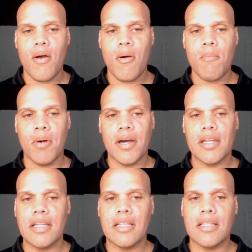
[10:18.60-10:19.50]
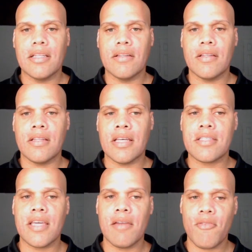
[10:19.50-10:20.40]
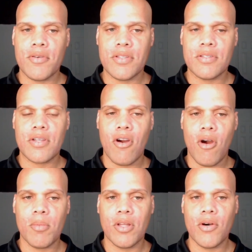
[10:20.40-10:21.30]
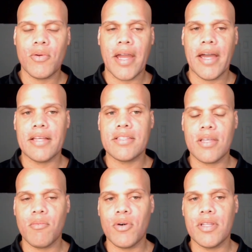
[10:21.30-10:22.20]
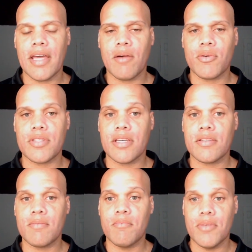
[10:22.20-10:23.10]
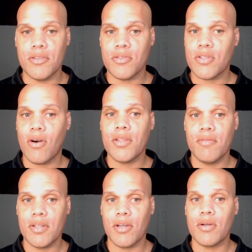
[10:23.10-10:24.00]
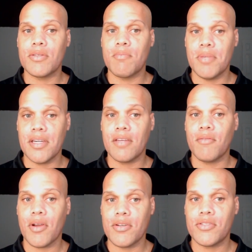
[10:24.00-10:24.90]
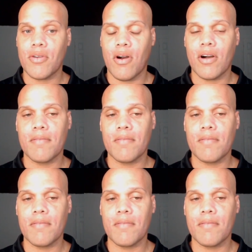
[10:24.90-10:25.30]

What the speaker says: But let's say, for instance, Karl Malone had someone that was, as and you saw in the video, he was big and very strong.